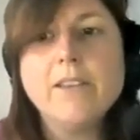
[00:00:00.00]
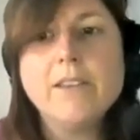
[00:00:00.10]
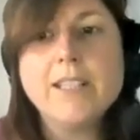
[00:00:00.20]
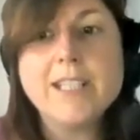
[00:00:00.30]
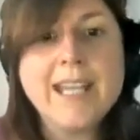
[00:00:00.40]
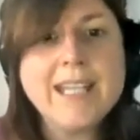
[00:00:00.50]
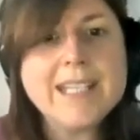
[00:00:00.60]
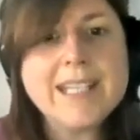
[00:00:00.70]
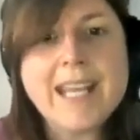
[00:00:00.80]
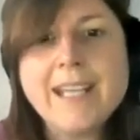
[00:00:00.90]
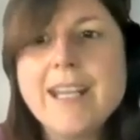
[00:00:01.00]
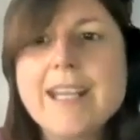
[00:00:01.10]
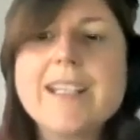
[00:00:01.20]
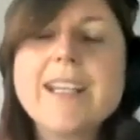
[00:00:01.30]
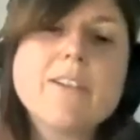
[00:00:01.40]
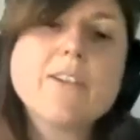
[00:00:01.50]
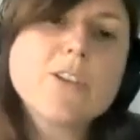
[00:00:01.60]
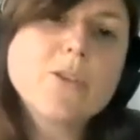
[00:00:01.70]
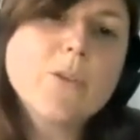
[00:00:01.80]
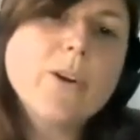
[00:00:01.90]
The donated kidney is either
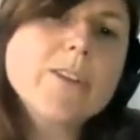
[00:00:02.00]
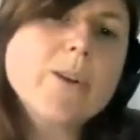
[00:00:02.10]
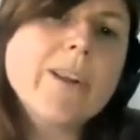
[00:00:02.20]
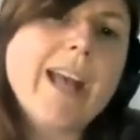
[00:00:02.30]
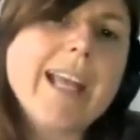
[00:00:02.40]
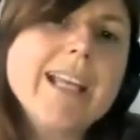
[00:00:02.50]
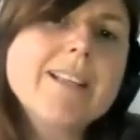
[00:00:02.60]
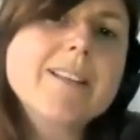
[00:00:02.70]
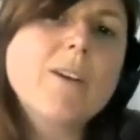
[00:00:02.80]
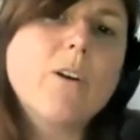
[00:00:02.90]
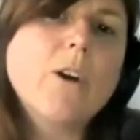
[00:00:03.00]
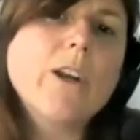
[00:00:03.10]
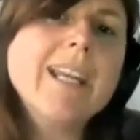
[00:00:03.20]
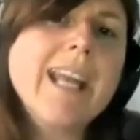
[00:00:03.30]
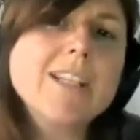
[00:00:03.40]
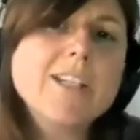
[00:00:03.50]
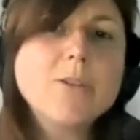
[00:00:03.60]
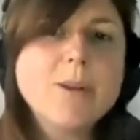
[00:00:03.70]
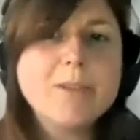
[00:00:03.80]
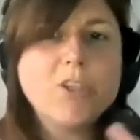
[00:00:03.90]
stored on ice or connected
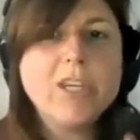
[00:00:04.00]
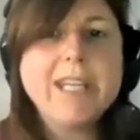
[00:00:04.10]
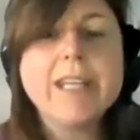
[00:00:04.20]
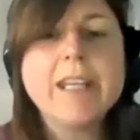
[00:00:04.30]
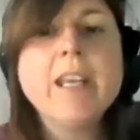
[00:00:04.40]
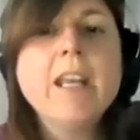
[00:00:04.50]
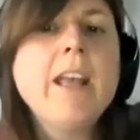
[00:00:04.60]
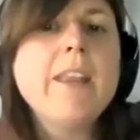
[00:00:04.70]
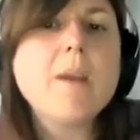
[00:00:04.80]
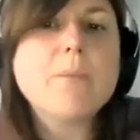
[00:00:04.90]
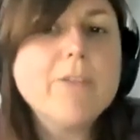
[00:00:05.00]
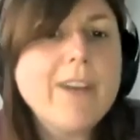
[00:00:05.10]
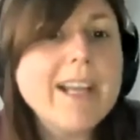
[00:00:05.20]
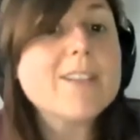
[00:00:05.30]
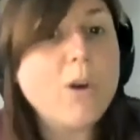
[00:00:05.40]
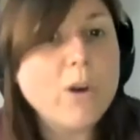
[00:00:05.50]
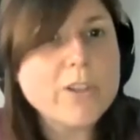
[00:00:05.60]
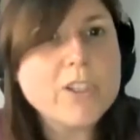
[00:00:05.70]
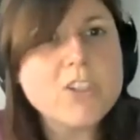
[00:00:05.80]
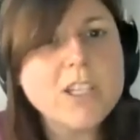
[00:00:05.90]
to a machine that provides
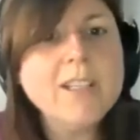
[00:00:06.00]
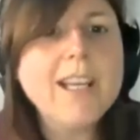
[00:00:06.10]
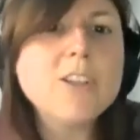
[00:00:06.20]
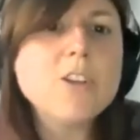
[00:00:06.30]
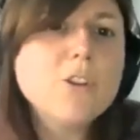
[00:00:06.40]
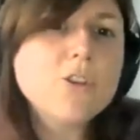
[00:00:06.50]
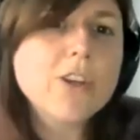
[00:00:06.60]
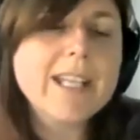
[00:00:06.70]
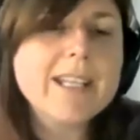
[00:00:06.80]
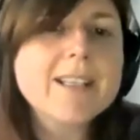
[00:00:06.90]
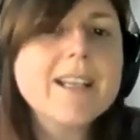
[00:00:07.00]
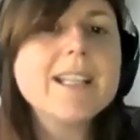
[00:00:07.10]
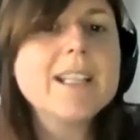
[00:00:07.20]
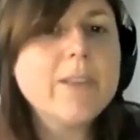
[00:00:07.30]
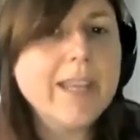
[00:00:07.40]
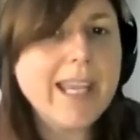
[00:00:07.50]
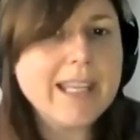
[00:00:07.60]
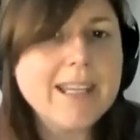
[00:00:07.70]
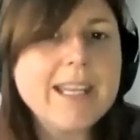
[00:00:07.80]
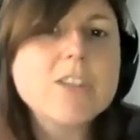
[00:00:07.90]
oxygen and nutrients until the
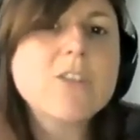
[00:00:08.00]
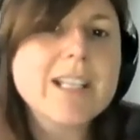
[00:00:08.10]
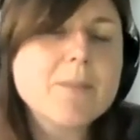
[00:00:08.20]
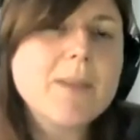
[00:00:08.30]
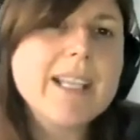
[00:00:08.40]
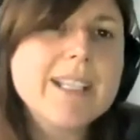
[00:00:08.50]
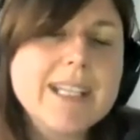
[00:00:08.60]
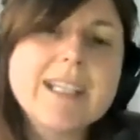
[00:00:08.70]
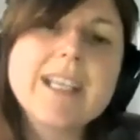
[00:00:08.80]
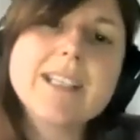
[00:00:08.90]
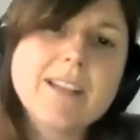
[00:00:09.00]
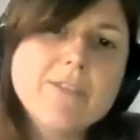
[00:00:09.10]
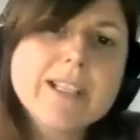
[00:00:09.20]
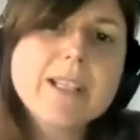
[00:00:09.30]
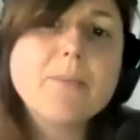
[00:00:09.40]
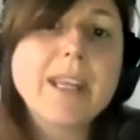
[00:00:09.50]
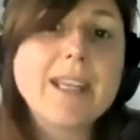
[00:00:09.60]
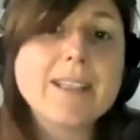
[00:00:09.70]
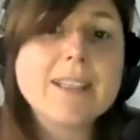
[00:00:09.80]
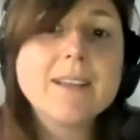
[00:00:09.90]
kidney is transplanted into the
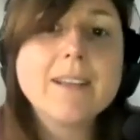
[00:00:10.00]
recipient.